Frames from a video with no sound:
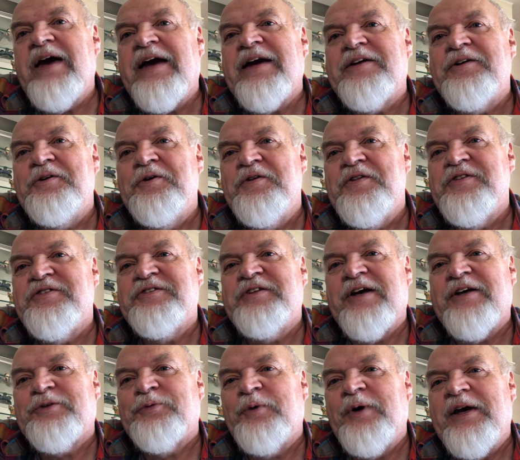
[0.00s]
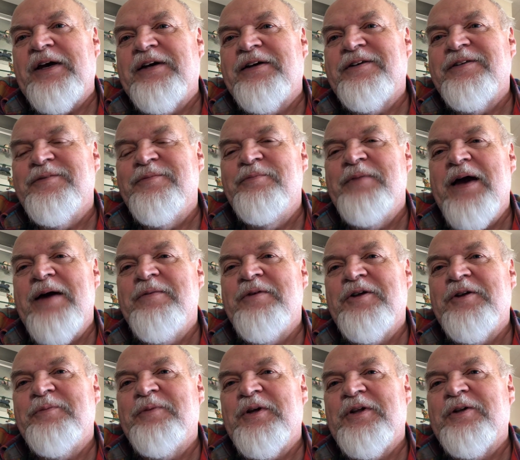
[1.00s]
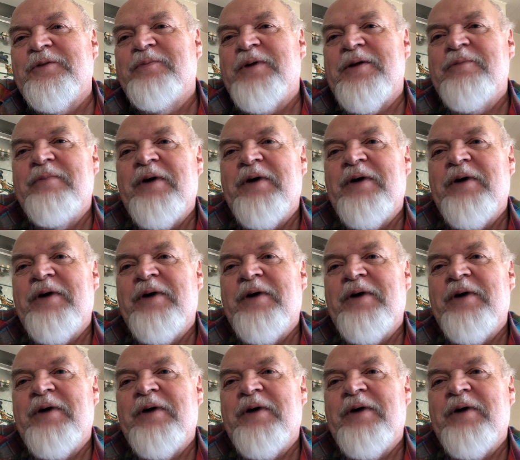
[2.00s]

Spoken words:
I can do this next week. Maybe it'll be a little bit